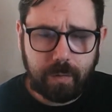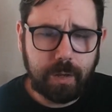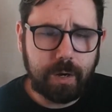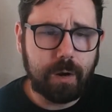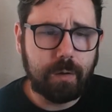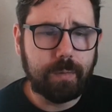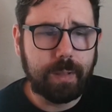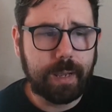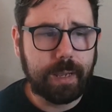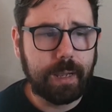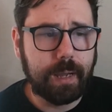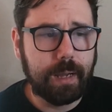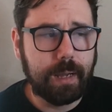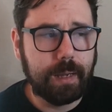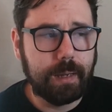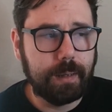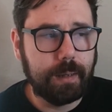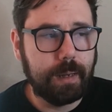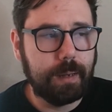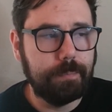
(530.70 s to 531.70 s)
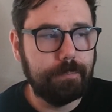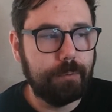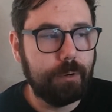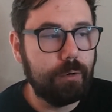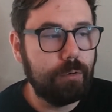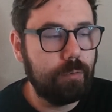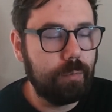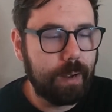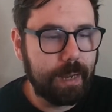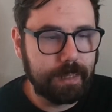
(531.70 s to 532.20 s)
like a
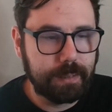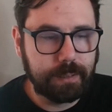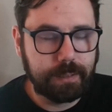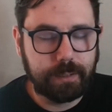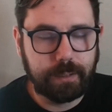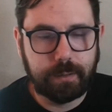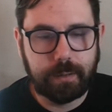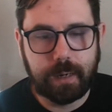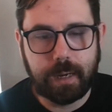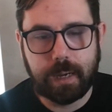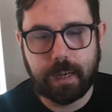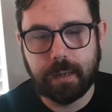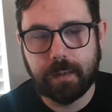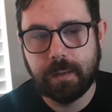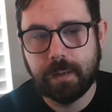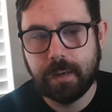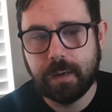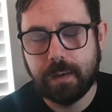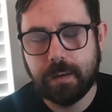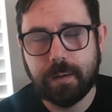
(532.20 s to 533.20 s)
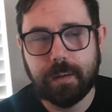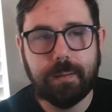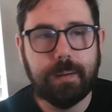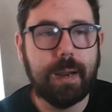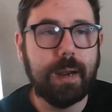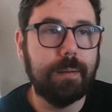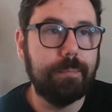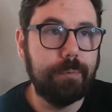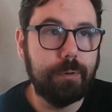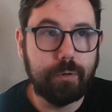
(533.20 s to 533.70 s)
ProQuest, or
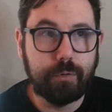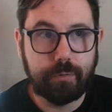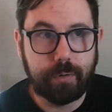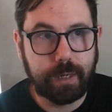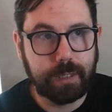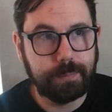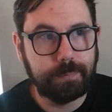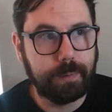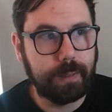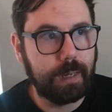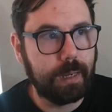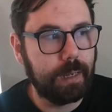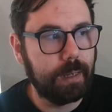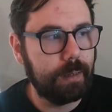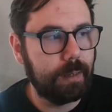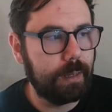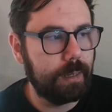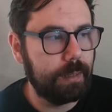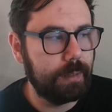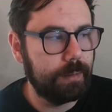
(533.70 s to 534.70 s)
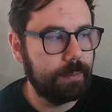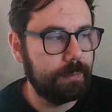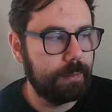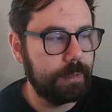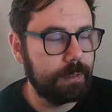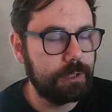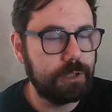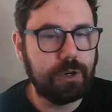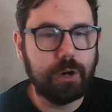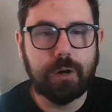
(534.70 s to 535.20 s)
not a ProQuest, but
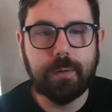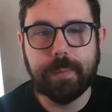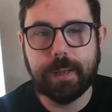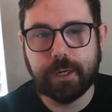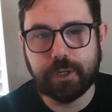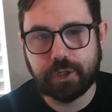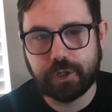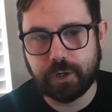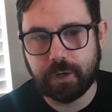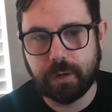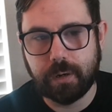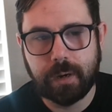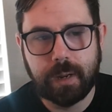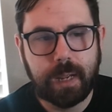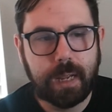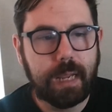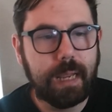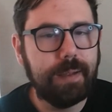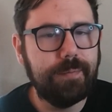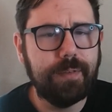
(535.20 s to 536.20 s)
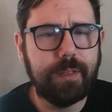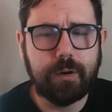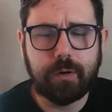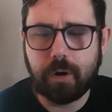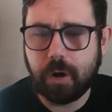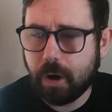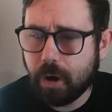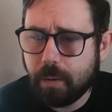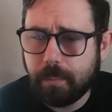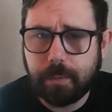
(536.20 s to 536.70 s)
a skirmish, or even
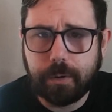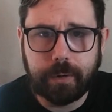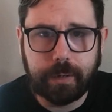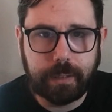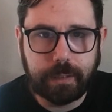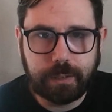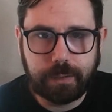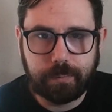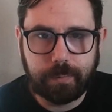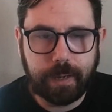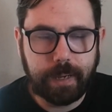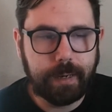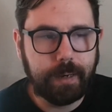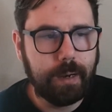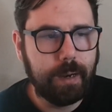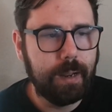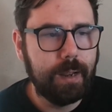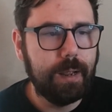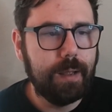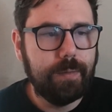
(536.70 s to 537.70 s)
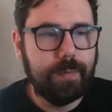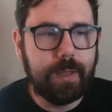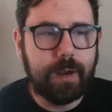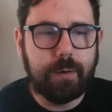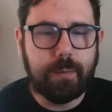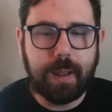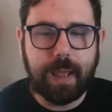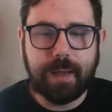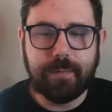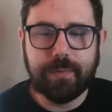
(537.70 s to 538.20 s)
their armories, right? They
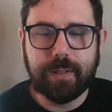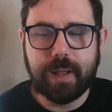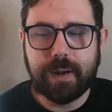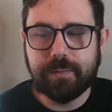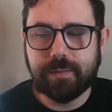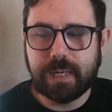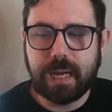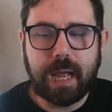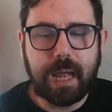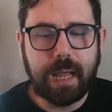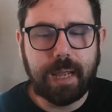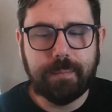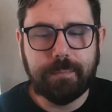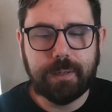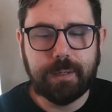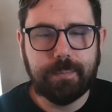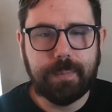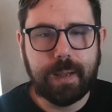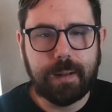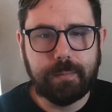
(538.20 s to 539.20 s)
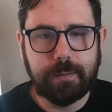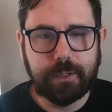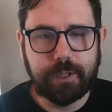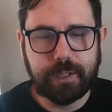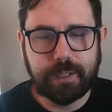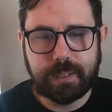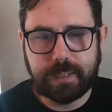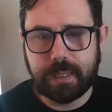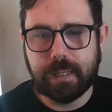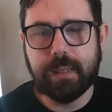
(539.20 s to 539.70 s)
don't have a lot of time to be able to
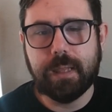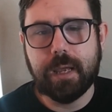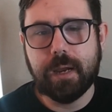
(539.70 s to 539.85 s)
just sit